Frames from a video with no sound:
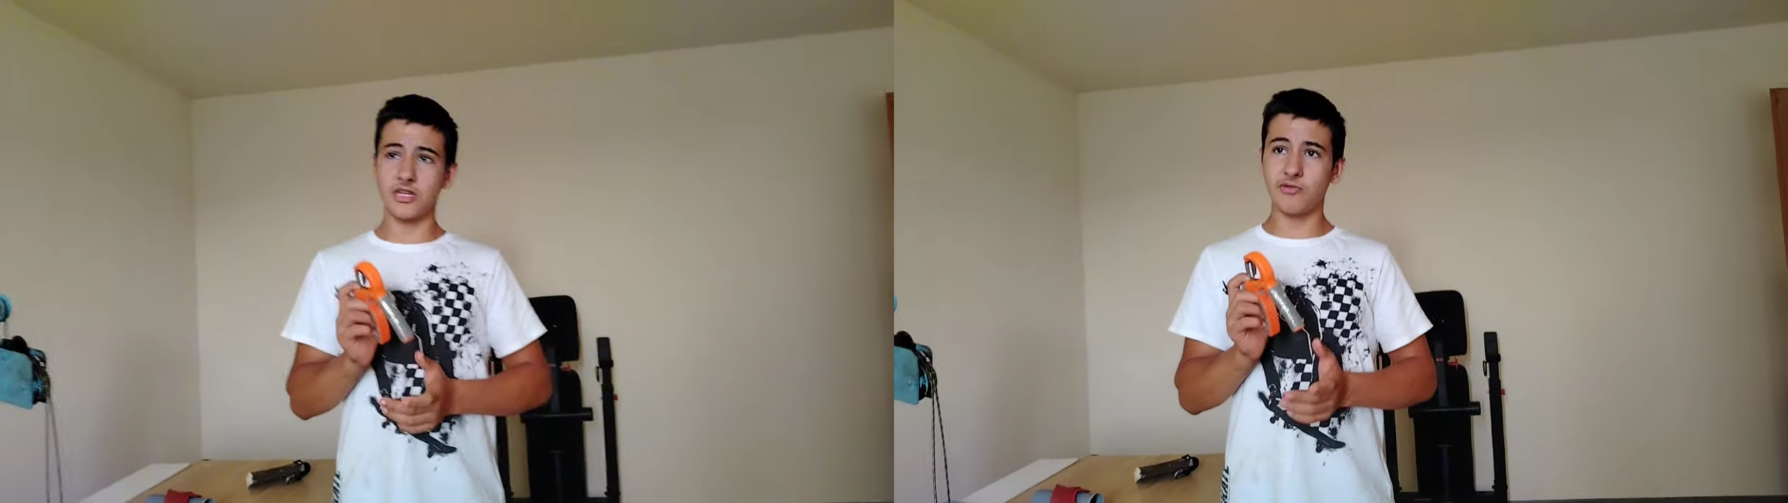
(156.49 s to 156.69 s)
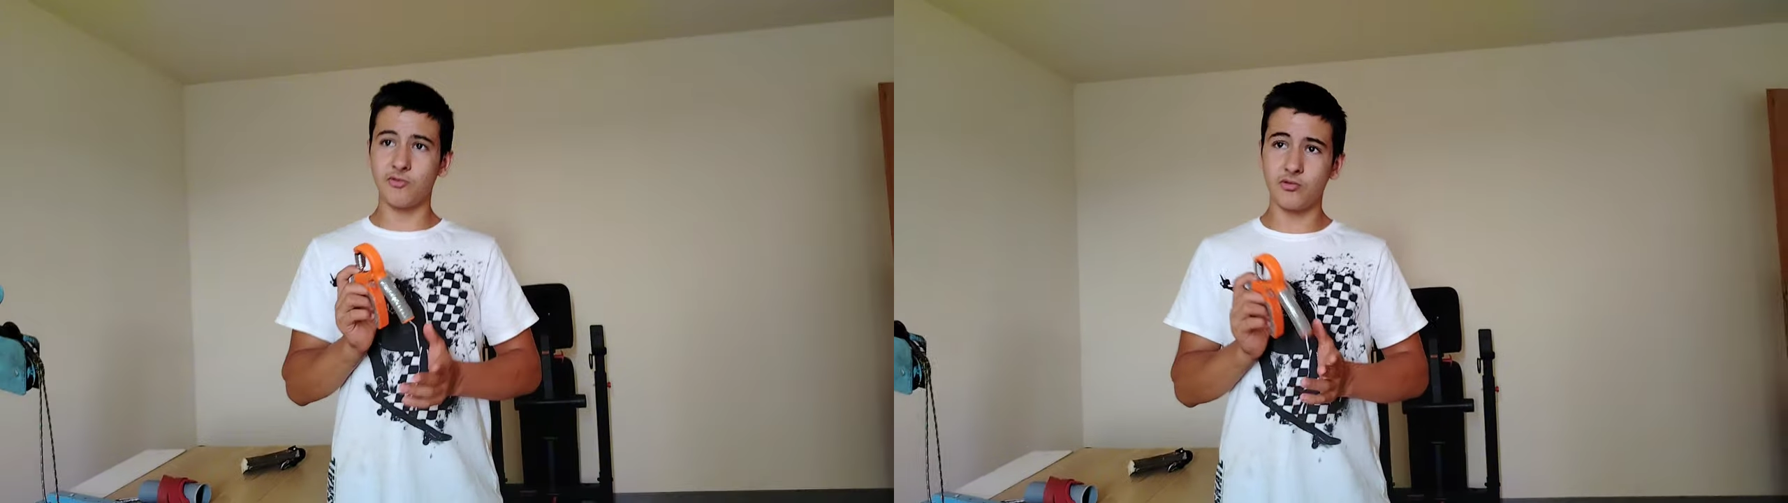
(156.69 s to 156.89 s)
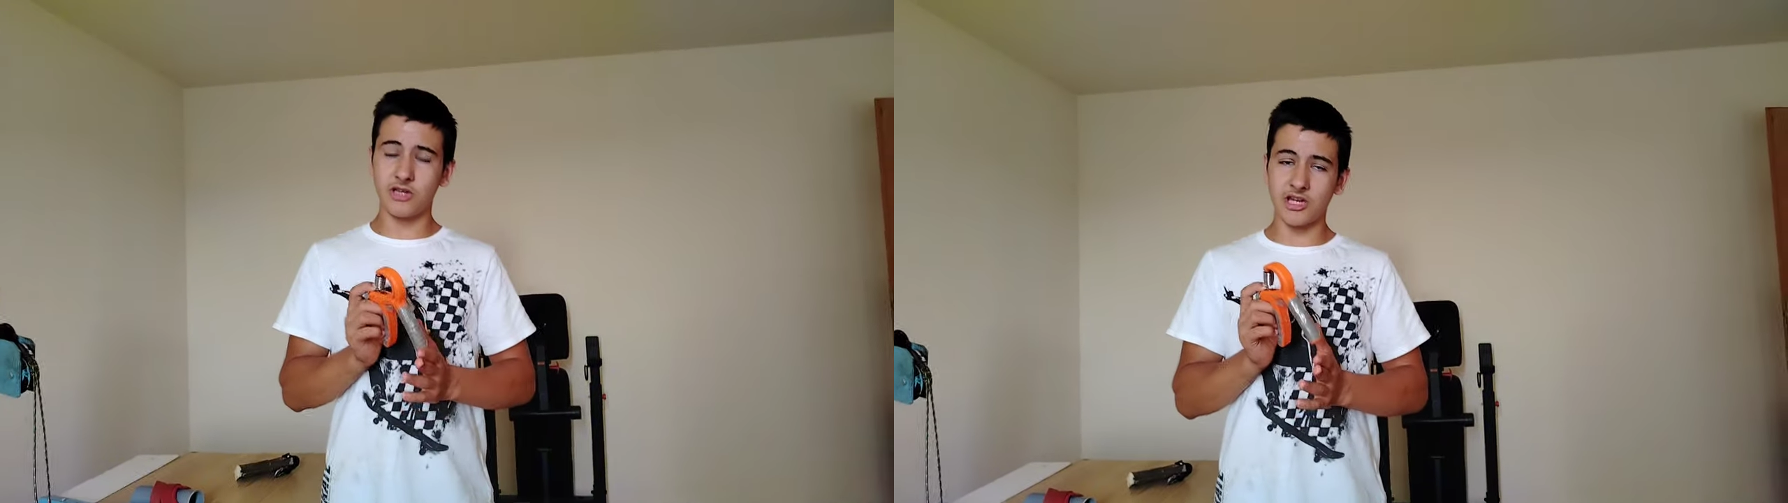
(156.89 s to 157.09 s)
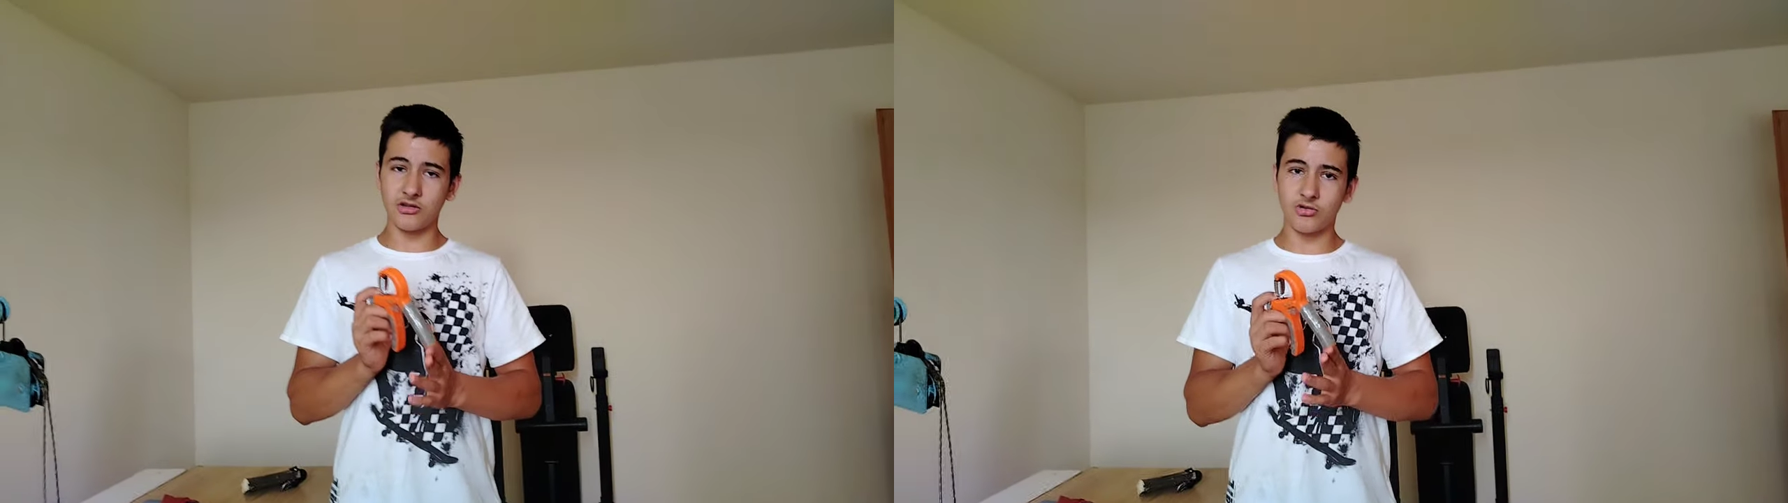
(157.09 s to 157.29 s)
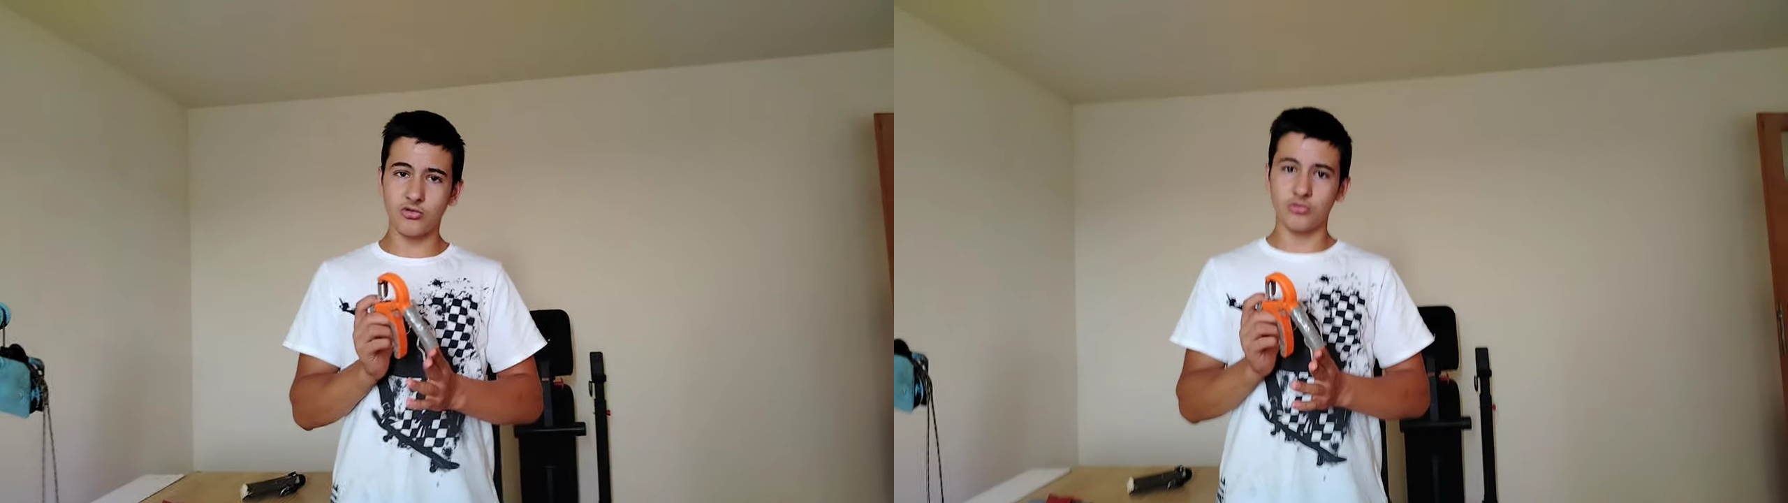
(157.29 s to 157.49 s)
If you
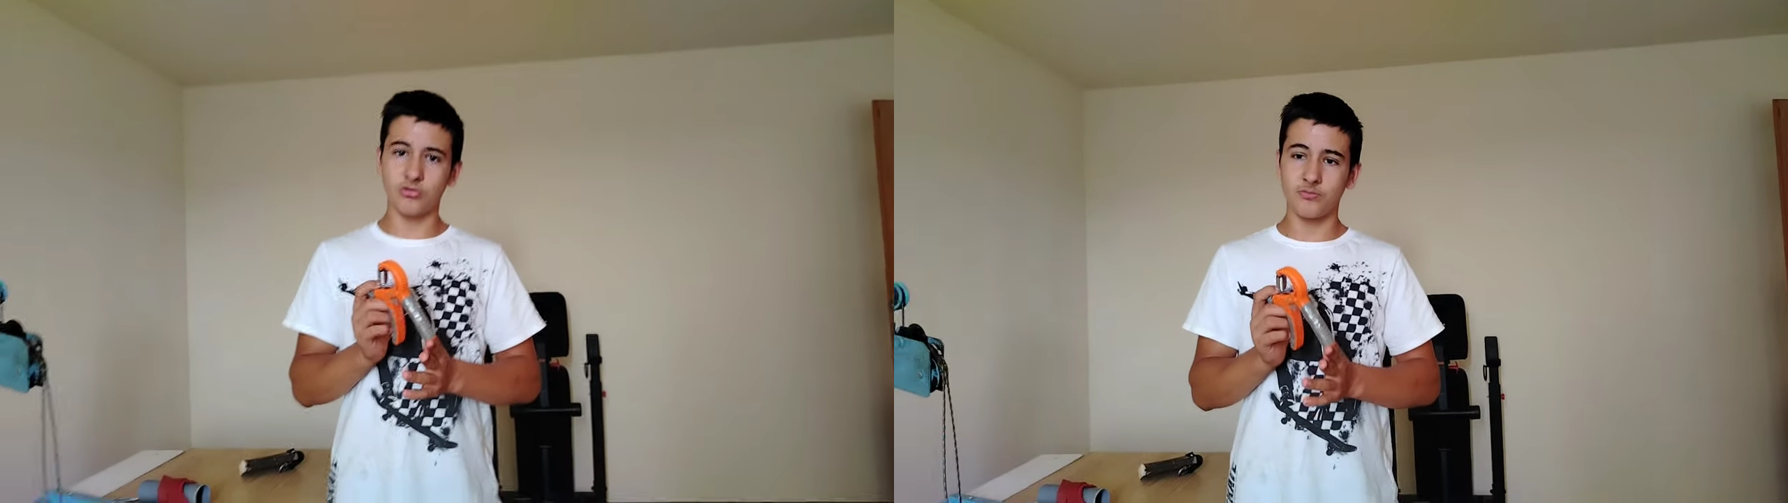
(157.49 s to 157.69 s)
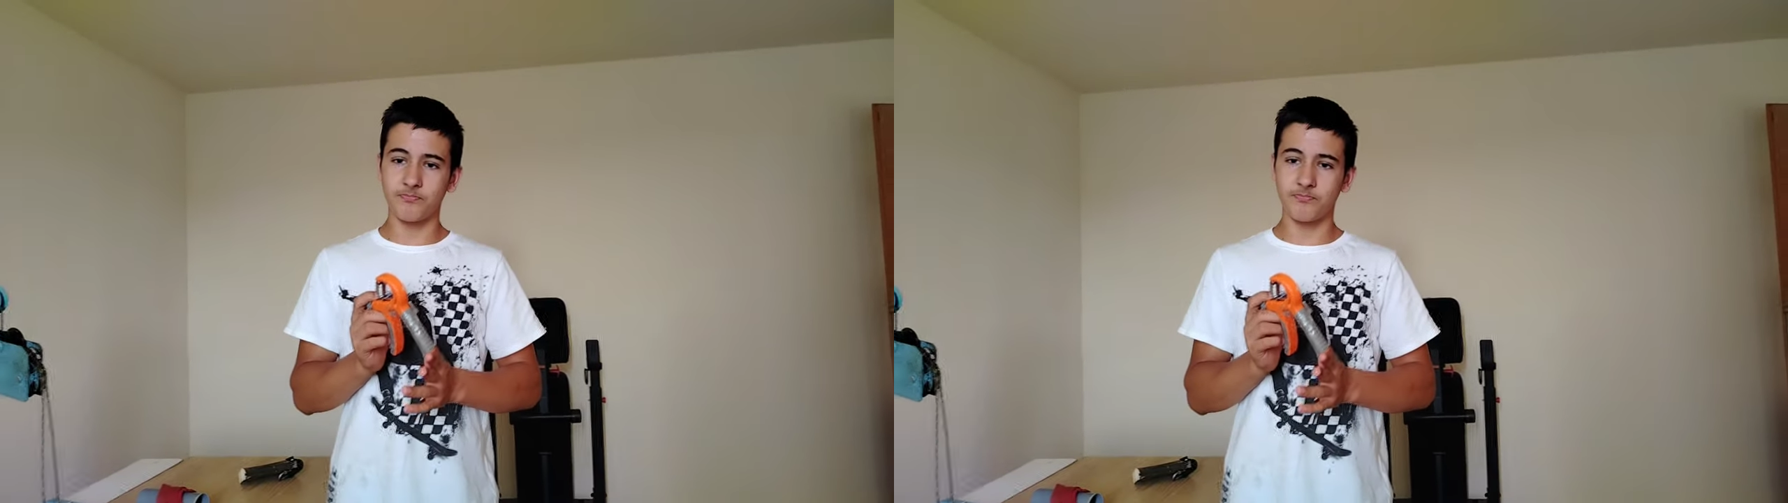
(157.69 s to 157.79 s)
can do